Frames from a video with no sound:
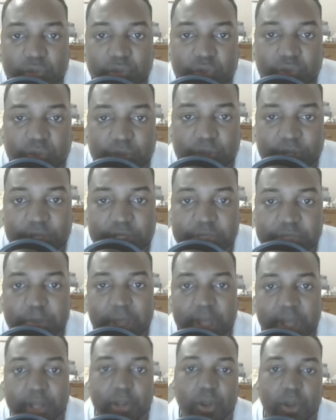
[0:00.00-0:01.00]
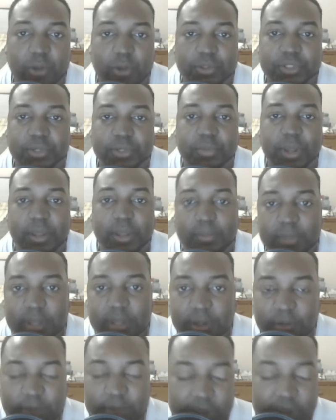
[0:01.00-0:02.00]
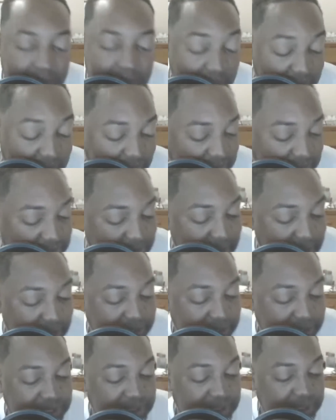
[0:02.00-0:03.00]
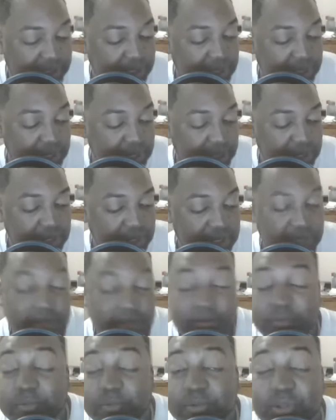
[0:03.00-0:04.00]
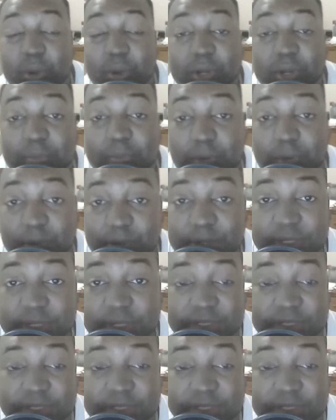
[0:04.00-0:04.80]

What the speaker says: into the Hispanic culture by being around a lot of Hispanics and even talking to Puerto